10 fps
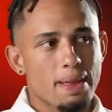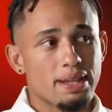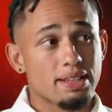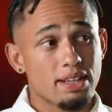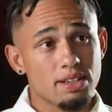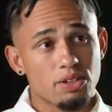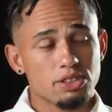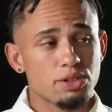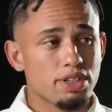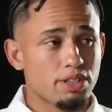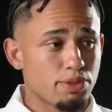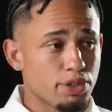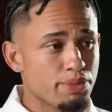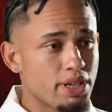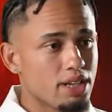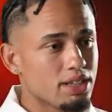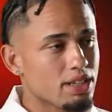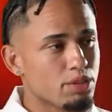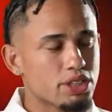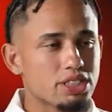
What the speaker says: And then also with Milan, and then we